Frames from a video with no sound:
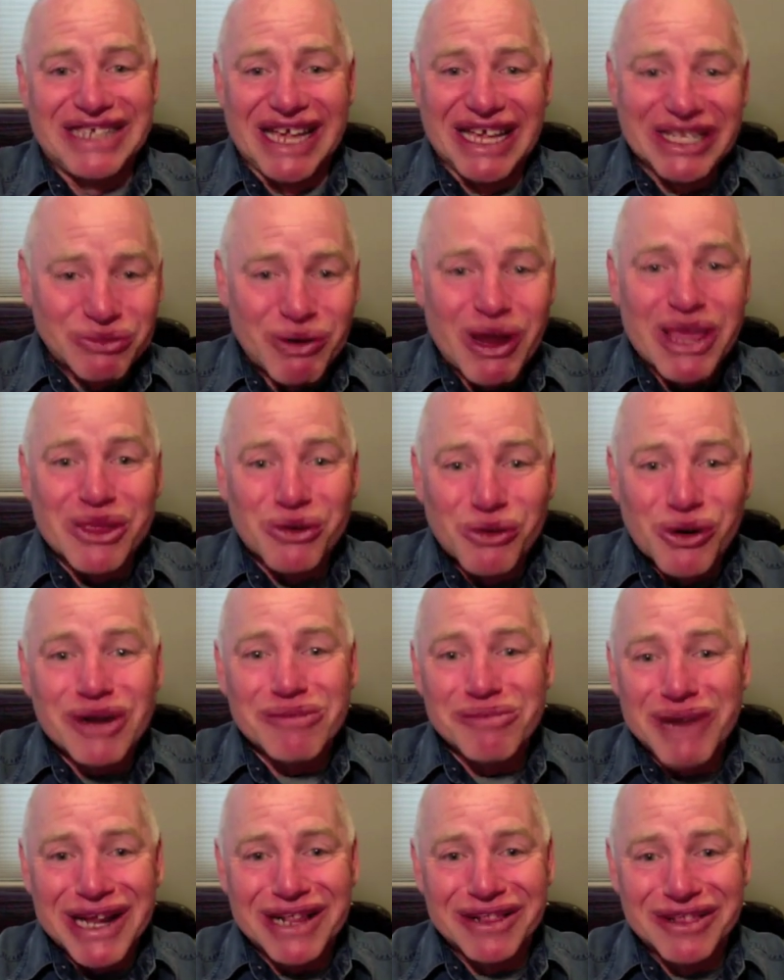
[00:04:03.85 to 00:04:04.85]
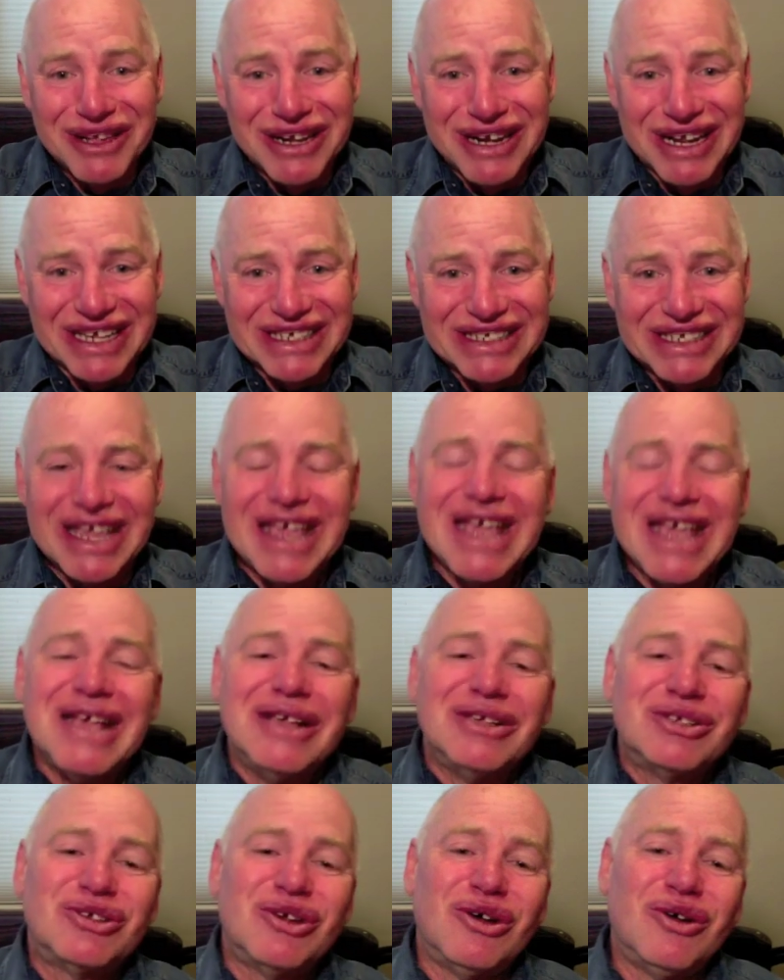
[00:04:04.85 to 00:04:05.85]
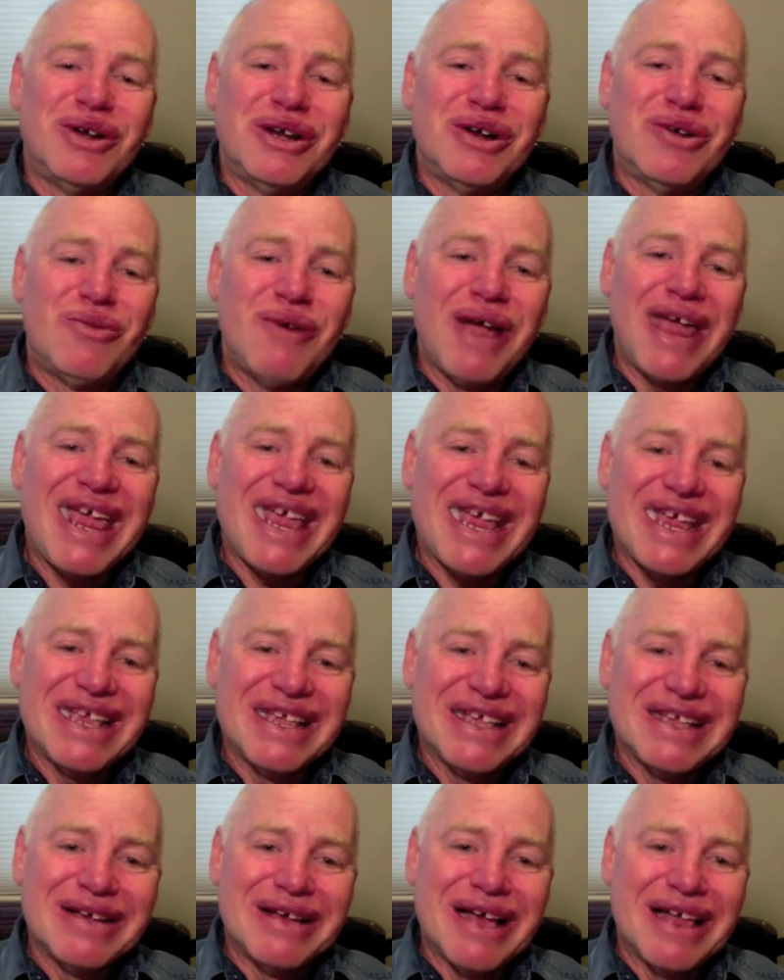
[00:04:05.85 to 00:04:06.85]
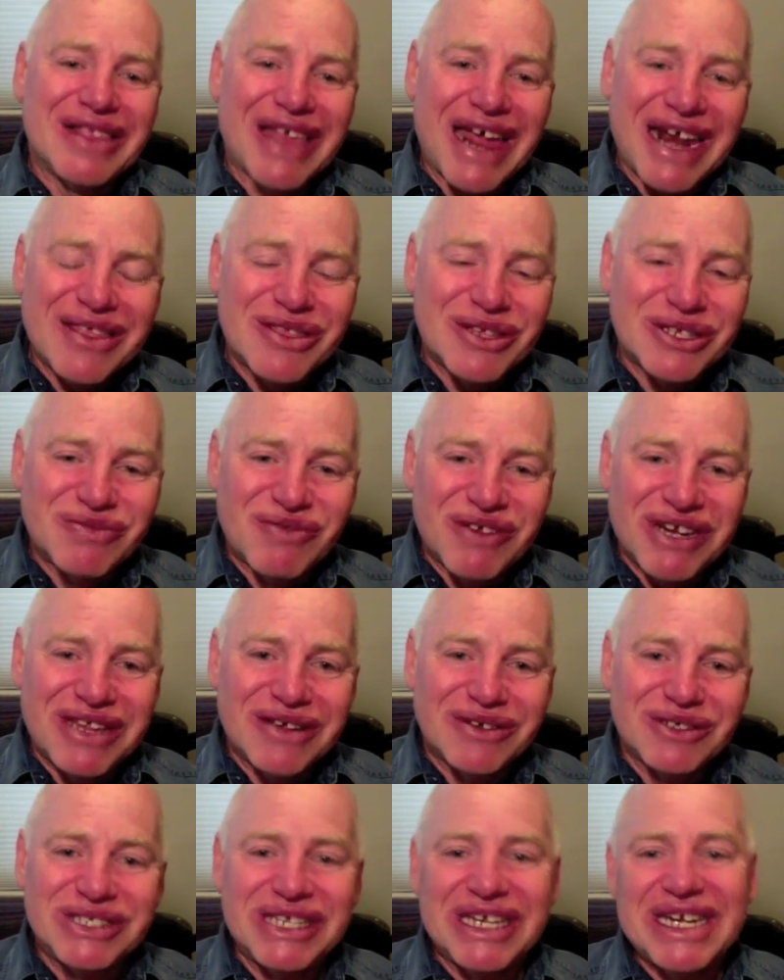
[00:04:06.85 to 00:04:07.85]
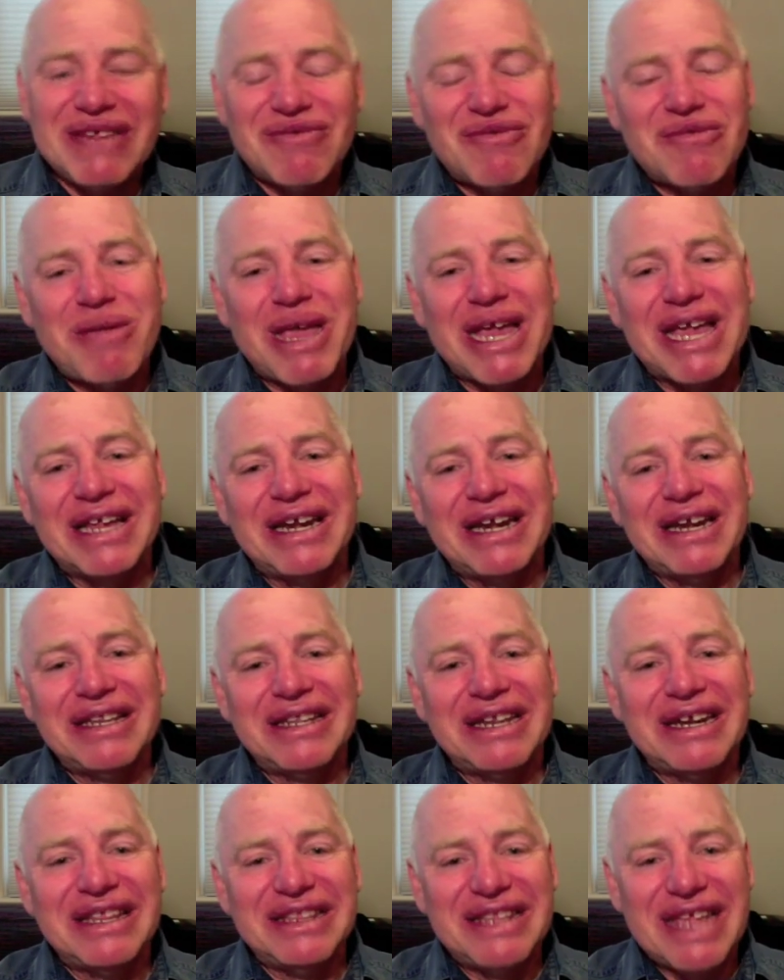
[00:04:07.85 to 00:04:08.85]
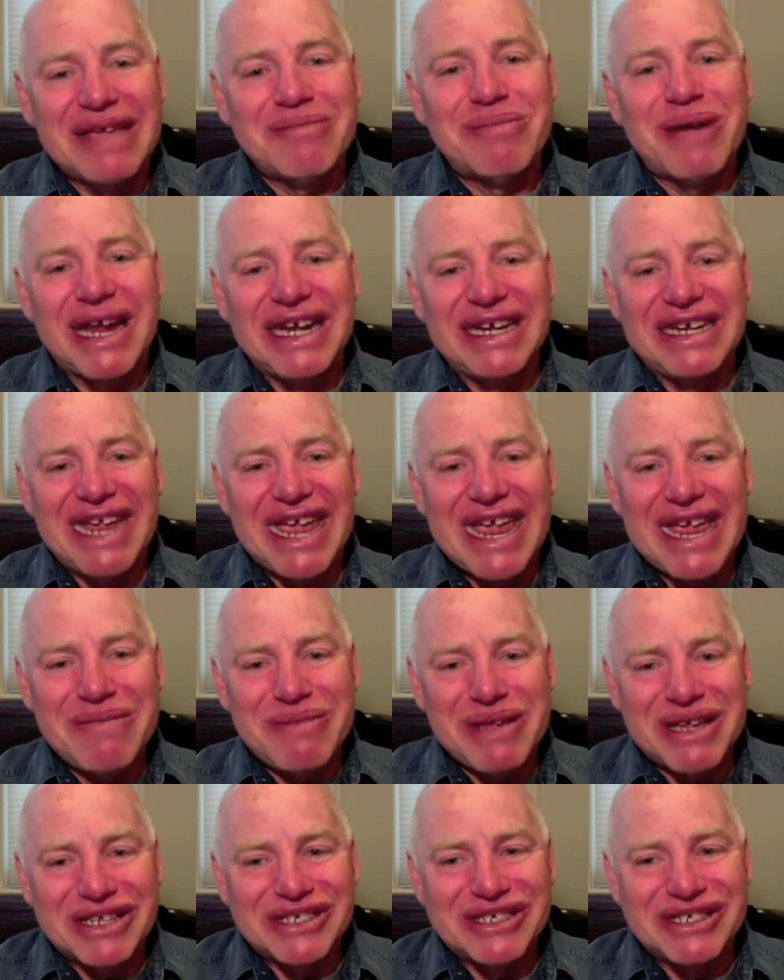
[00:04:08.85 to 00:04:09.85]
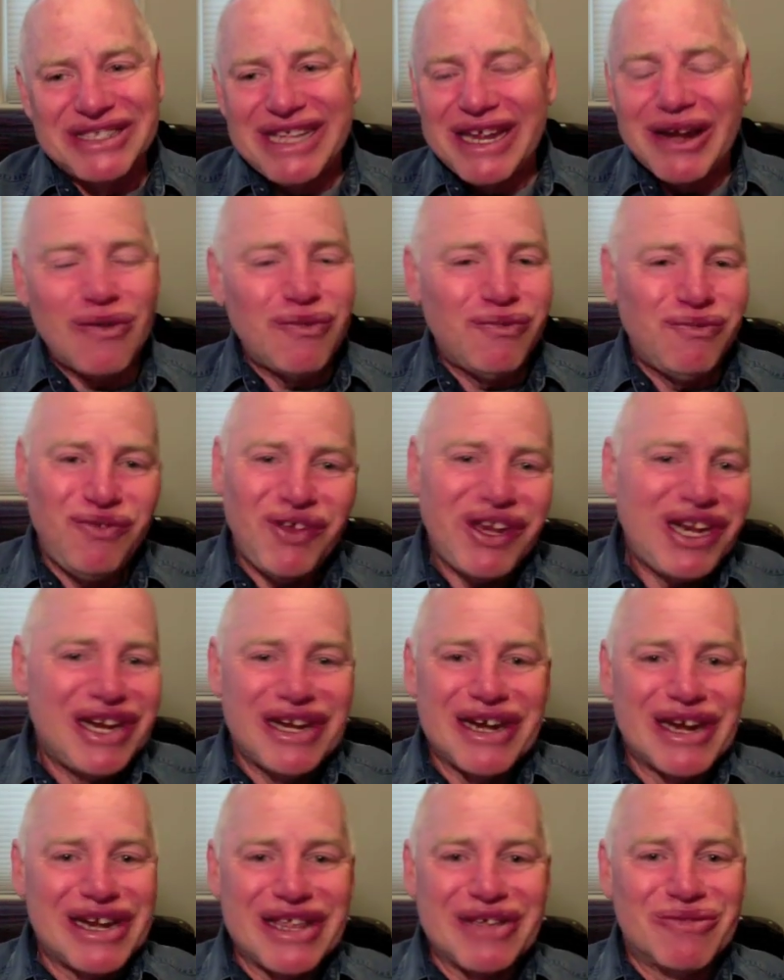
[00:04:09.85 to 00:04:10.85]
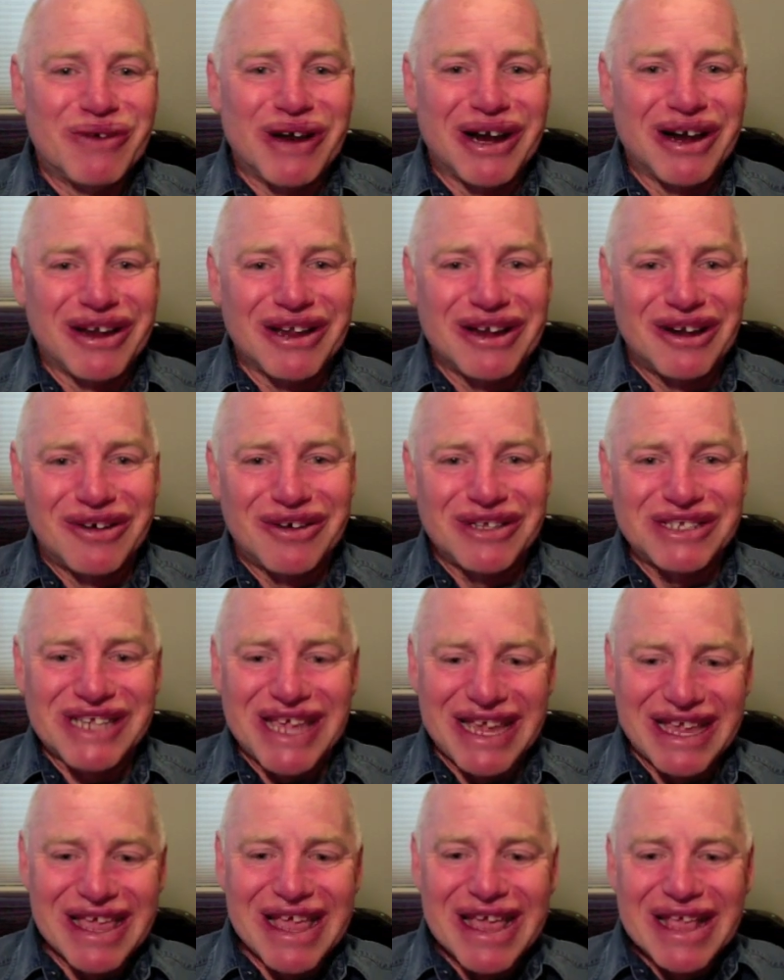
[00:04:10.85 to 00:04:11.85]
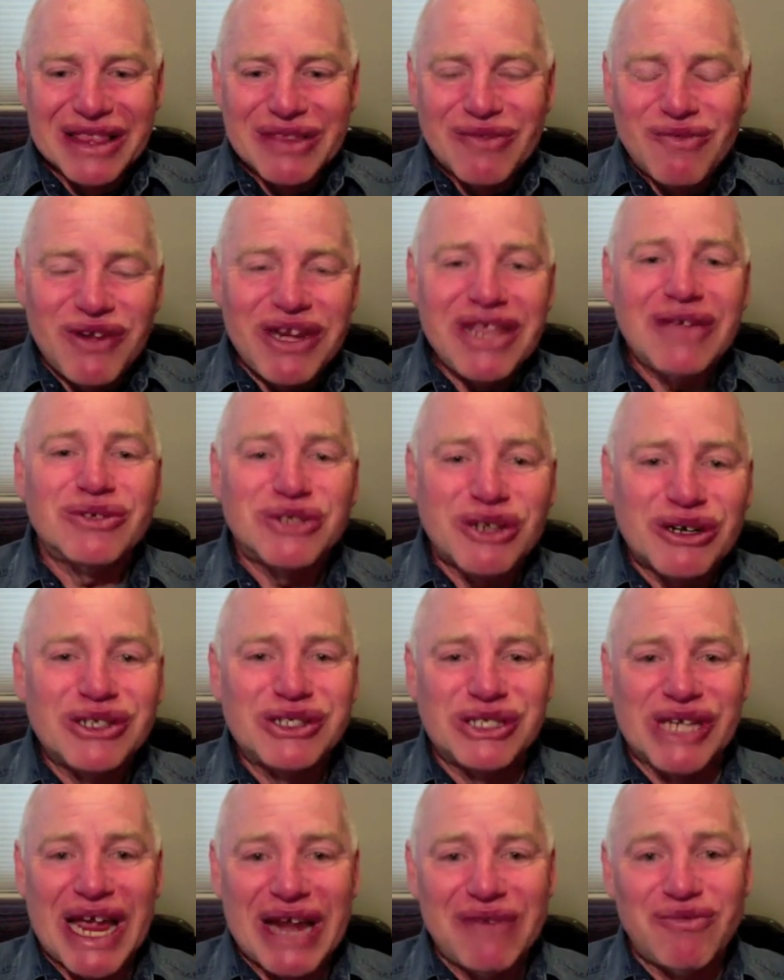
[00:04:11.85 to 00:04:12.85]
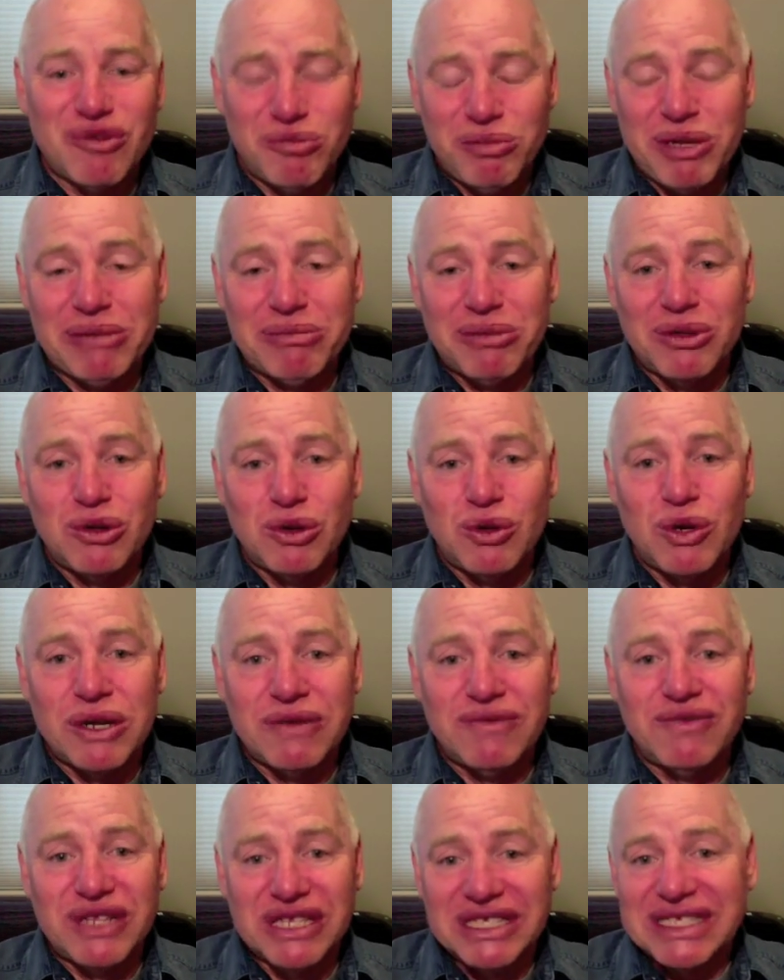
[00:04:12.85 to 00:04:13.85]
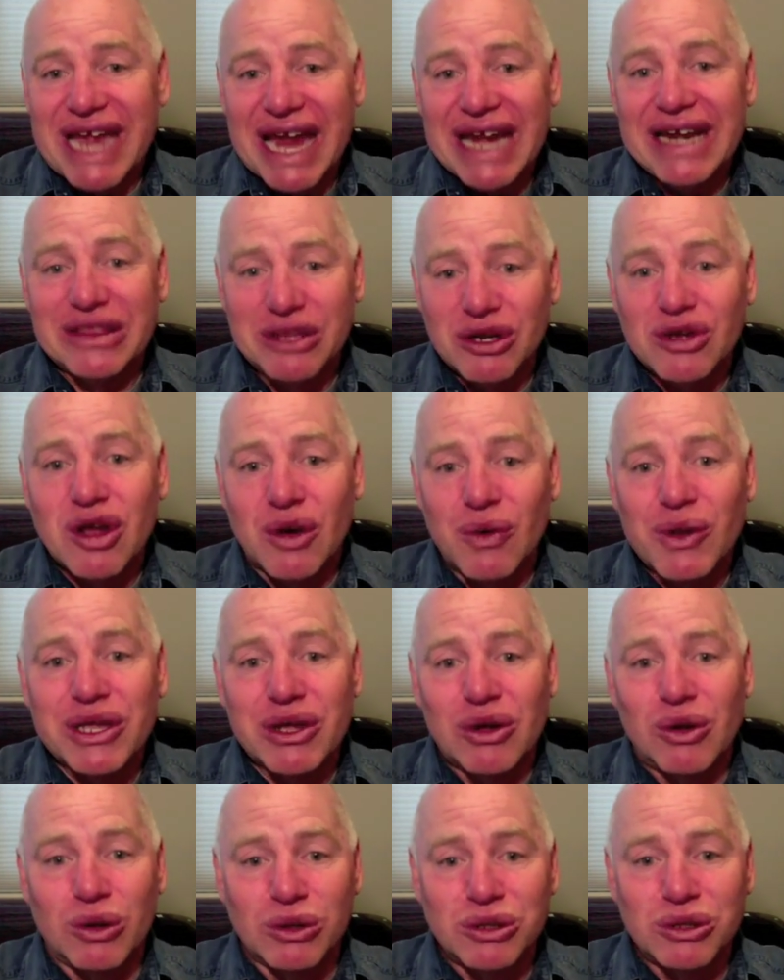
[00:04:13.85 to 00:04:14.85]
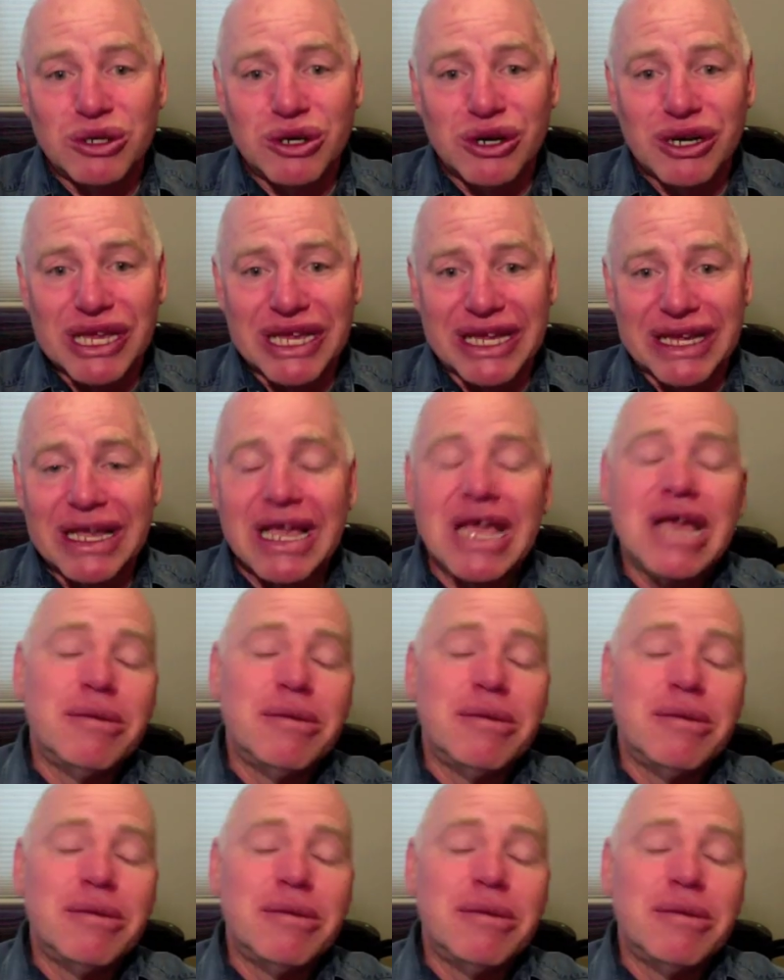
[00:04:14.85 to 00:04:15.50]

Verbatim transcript: That's why they were in my clinics. So in a way, a lot of those videos didn't even make it into the day by day because they don't fit in anywhere. You know, it's like the videos are designed for people who have decided they're going cold turkey.